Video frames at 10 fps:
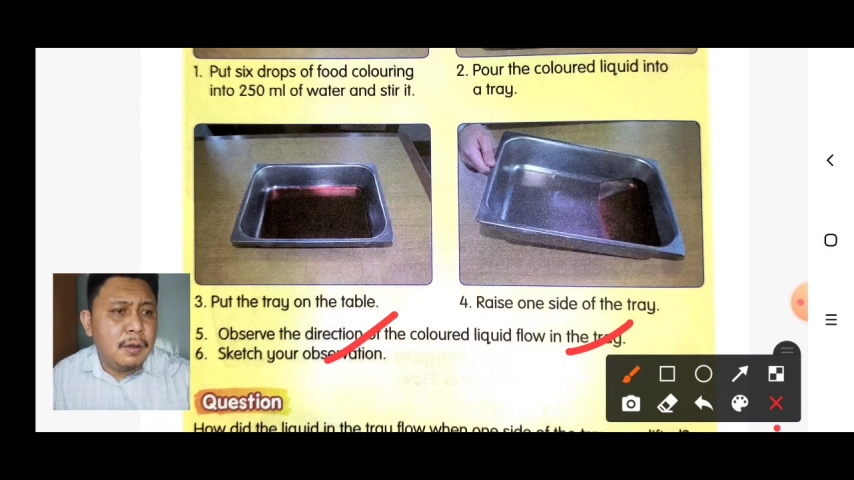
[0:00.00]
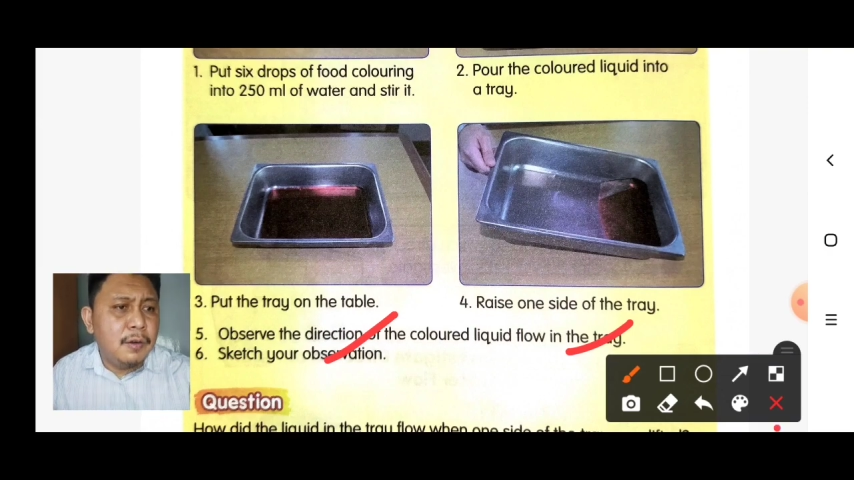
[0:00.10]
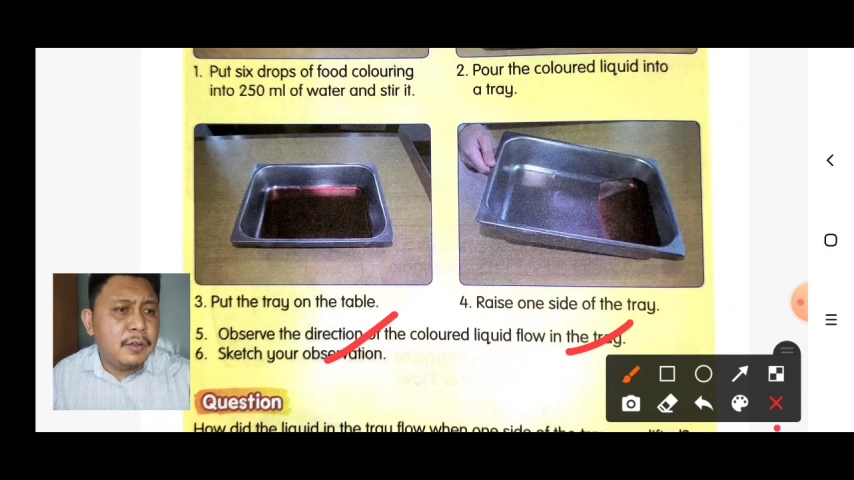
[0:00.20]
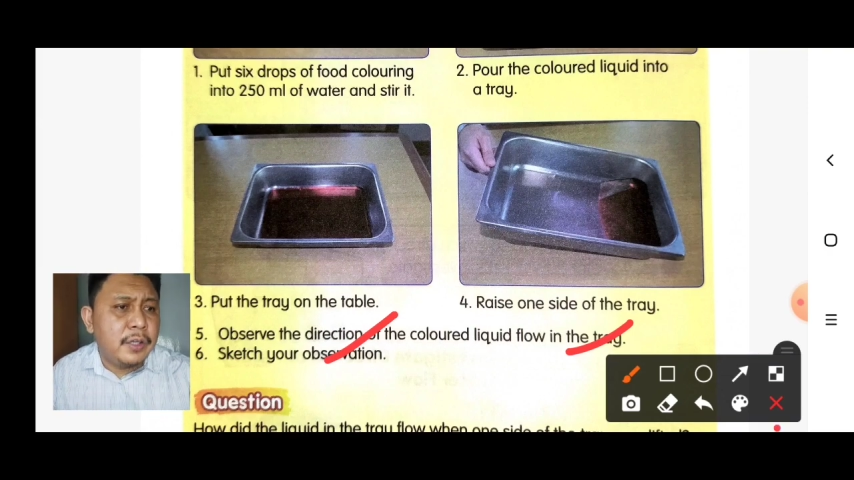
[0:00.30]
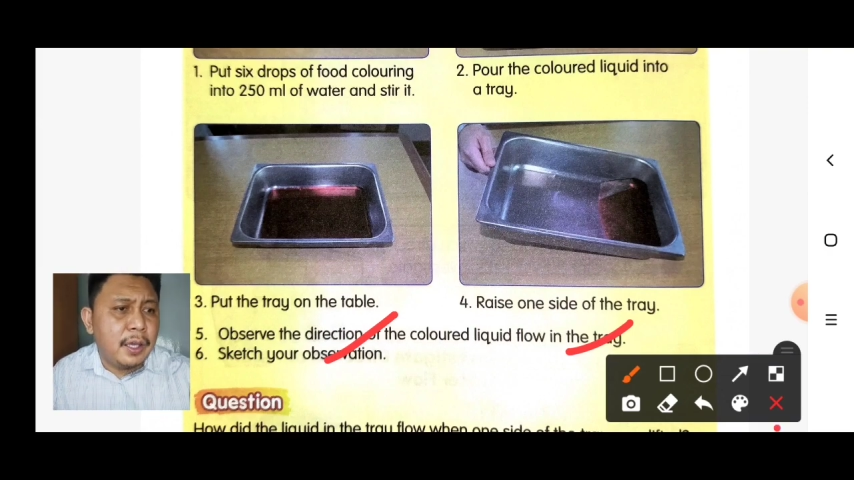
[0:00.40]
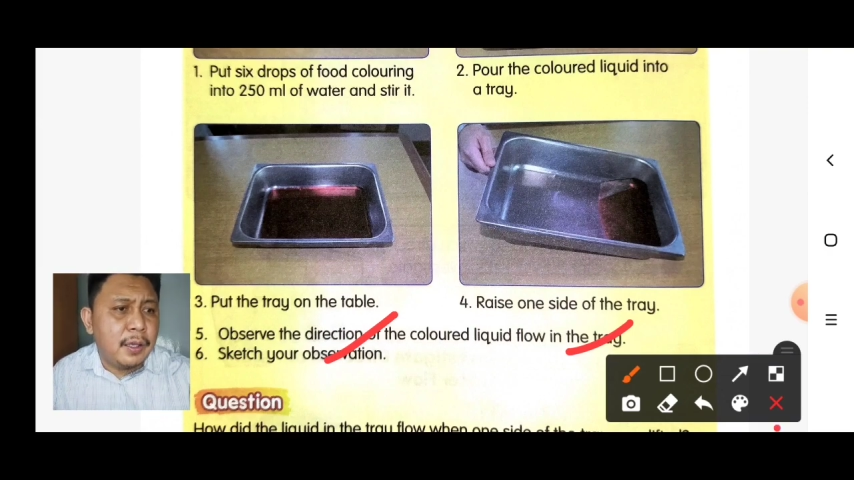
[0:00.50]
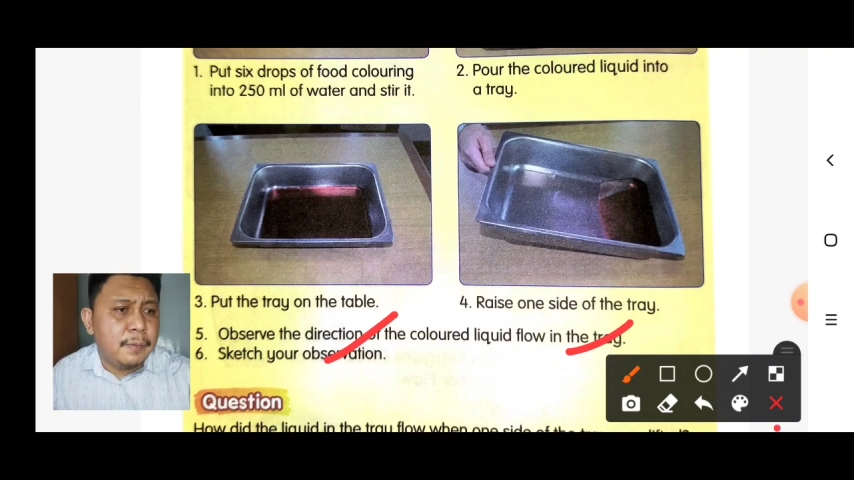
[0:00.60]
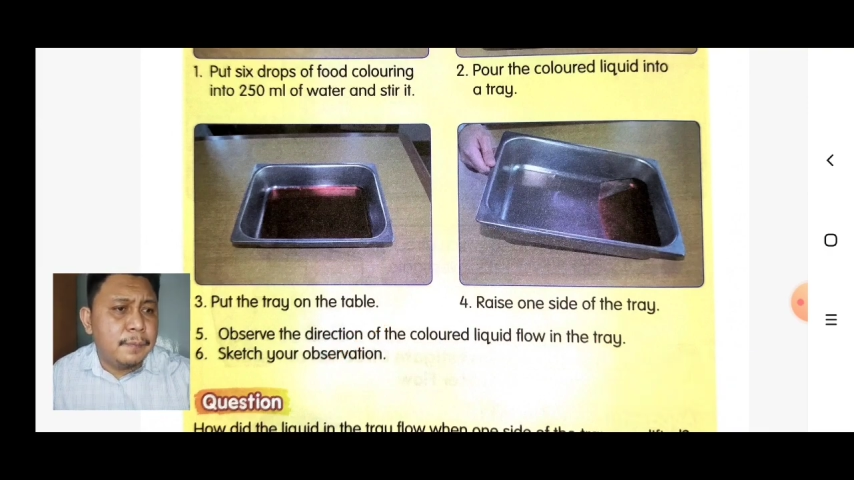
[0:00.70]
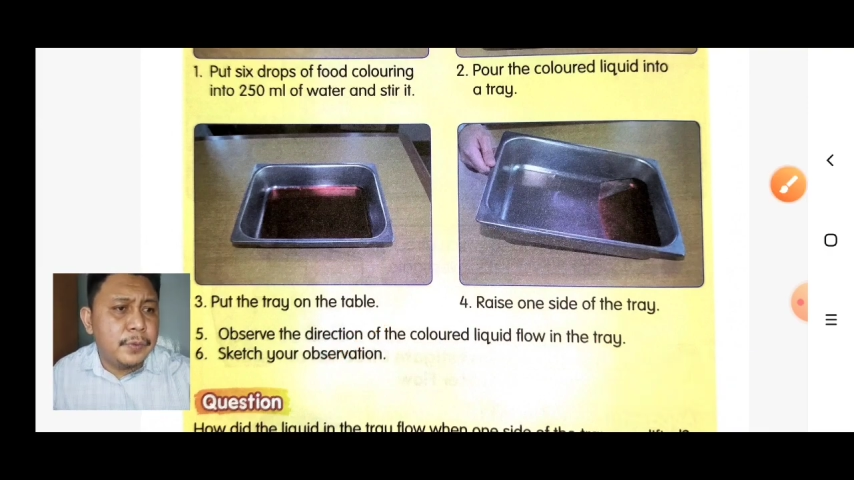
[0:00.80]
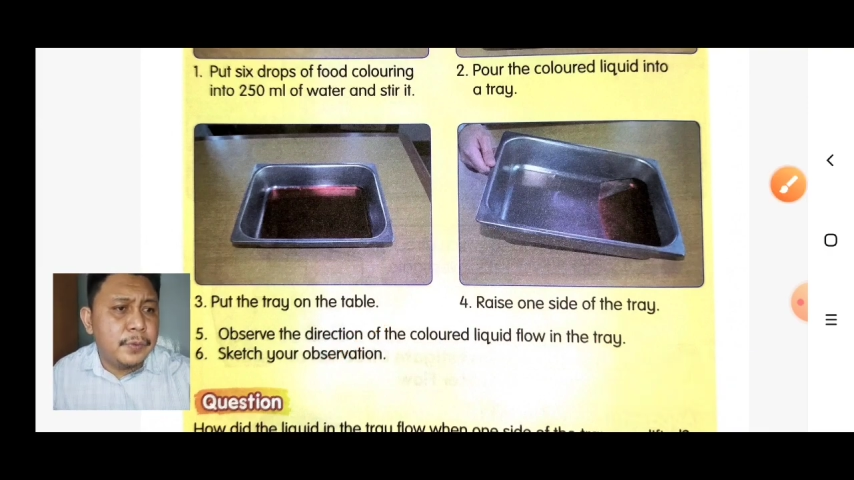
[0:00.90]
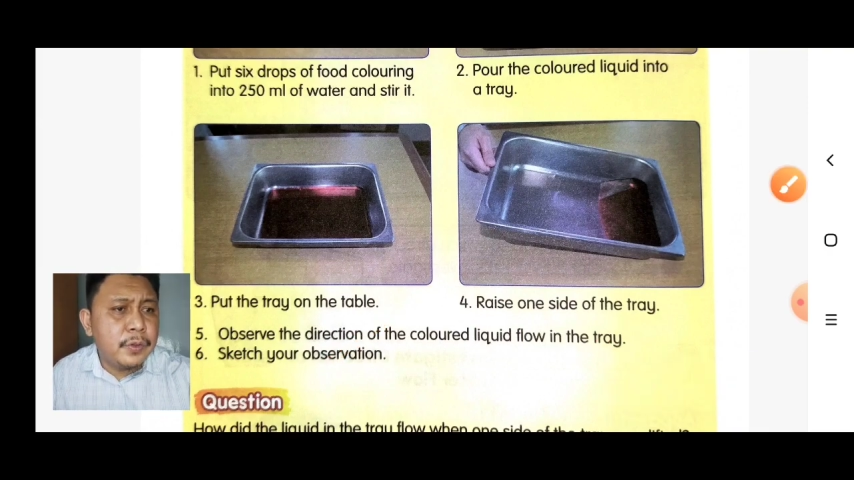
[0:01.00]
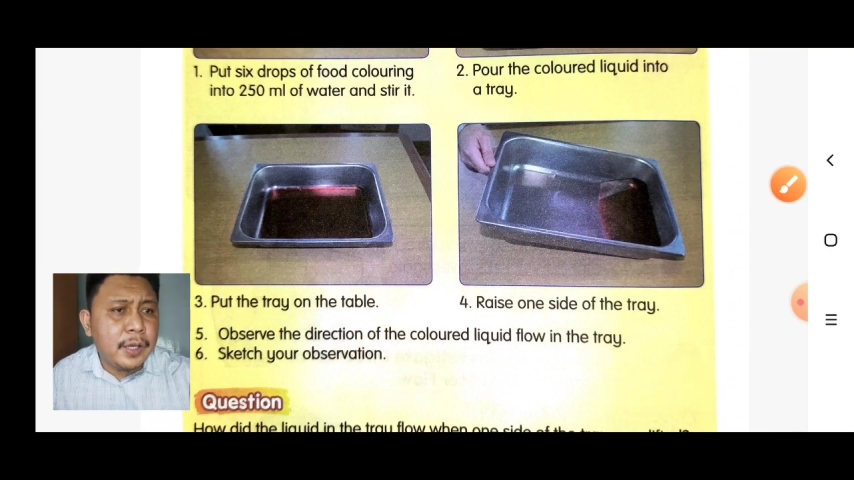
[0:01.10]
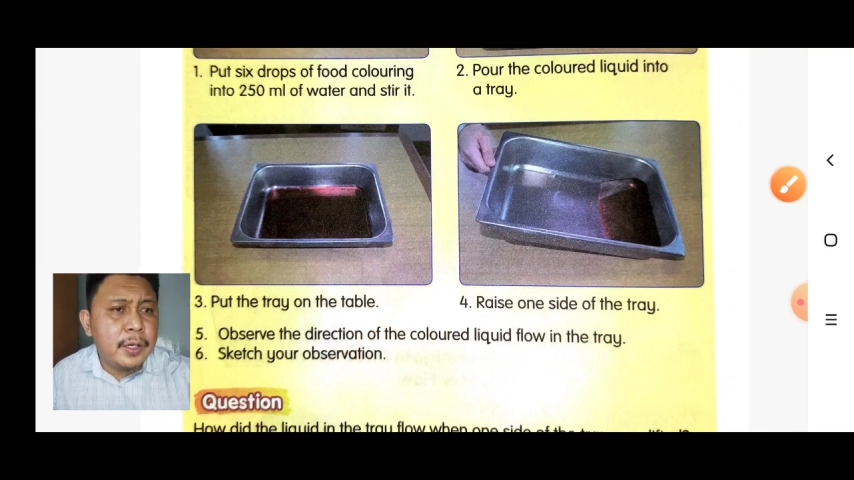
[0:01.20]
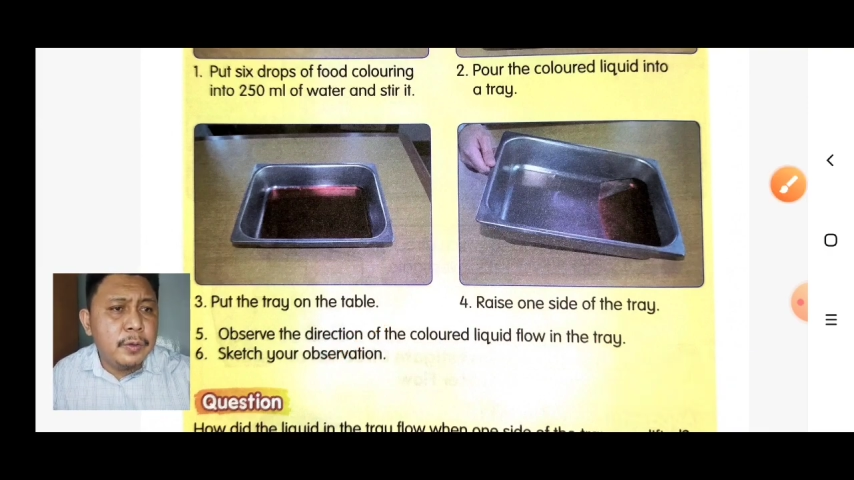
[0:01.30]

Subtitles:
Okay, you can